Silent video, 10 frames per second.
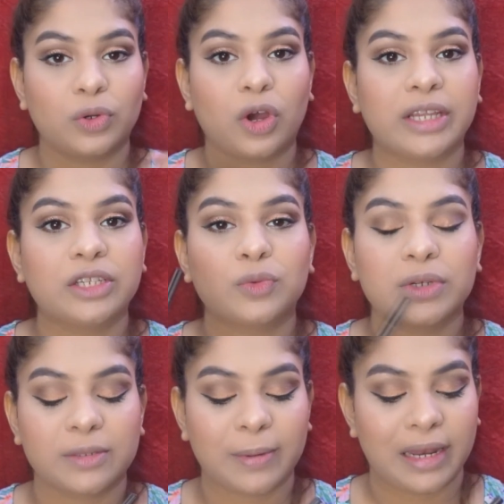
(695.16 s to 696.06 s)
now heading
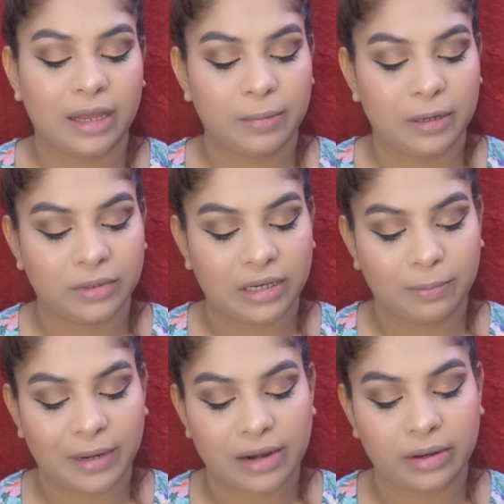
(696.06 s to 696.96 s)
towards my lip, the
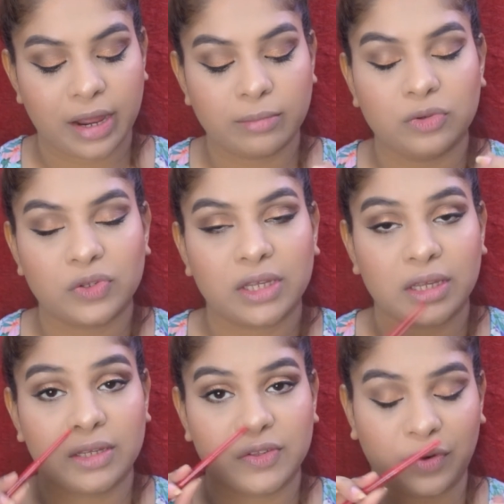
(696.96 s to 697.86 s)
lip liner I'm
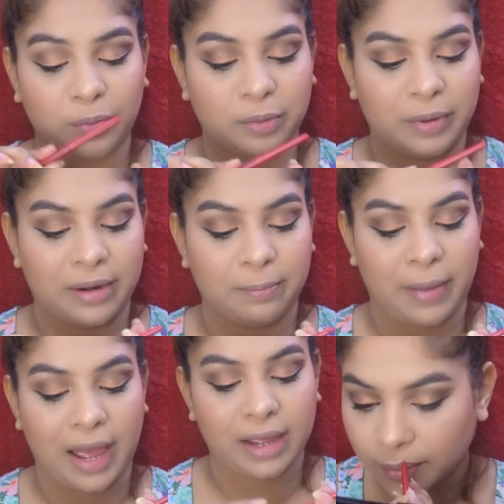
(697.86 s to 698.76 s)
using is from the brand
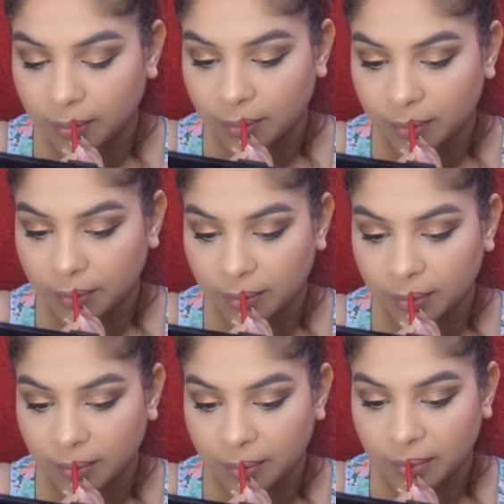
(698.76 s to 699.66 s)
Pack, and this one
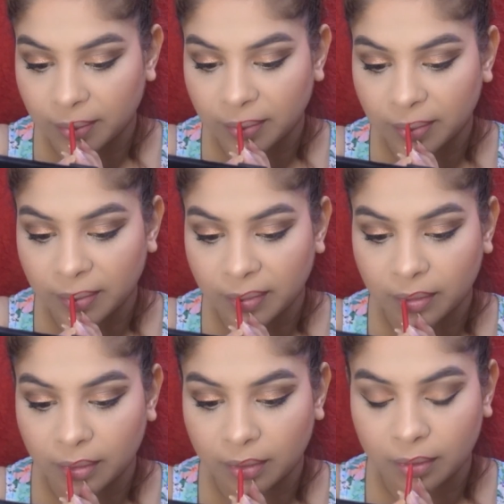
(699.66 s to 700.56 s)
is in the shade Brick.